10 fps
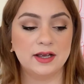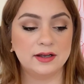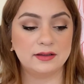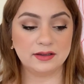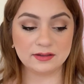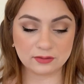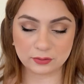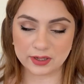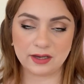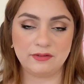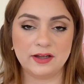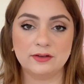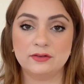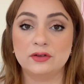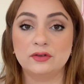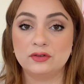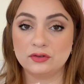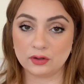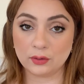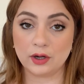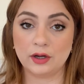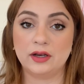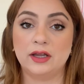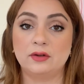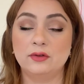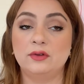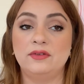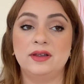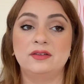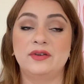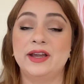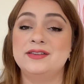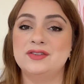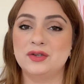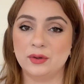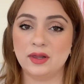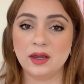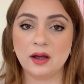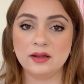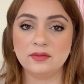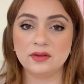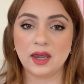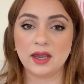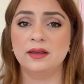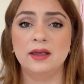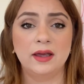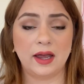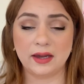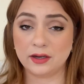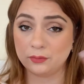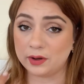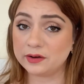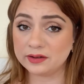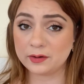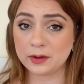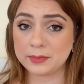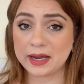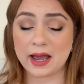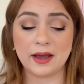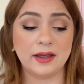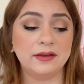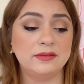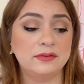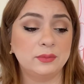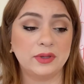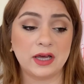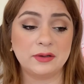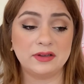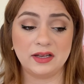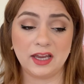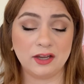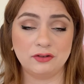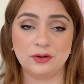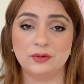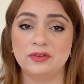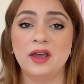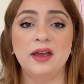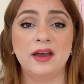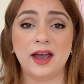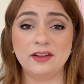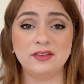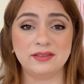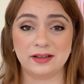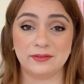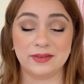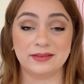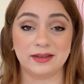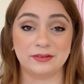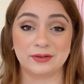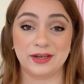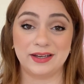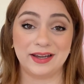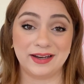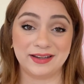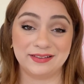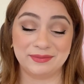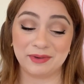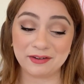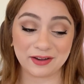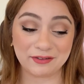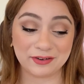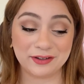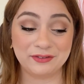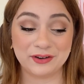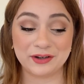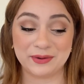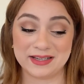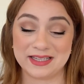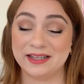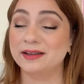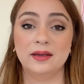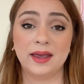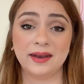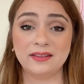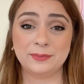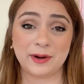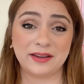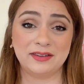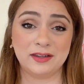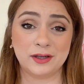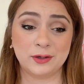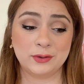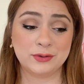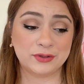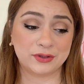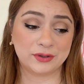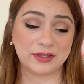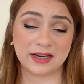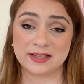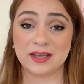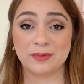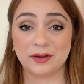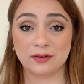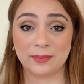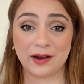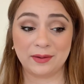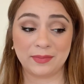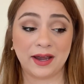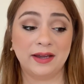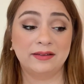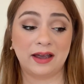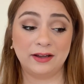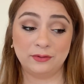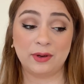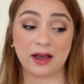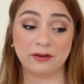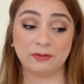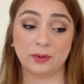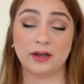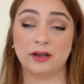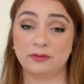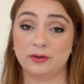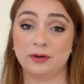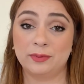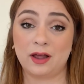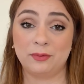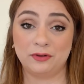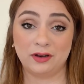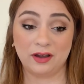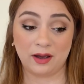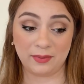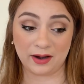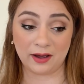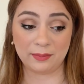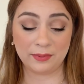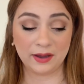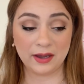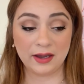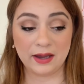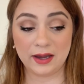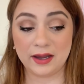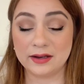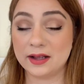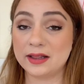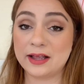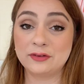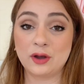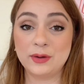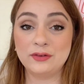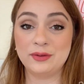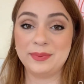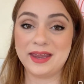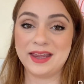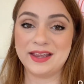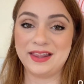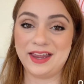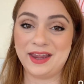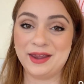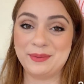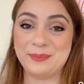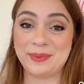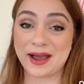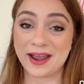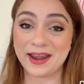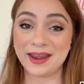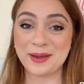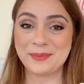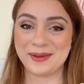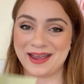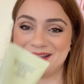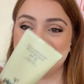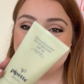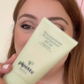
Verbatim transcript: This really feels so good. It also feels very soothing on the skin. I can wear it around my eyes without any issues. I just love this sunscreen. It is my favorite for a reason. It is pricey though, so that is something to bear in mind. I do have one affordable option coming up, and that's going to be the Pie Pet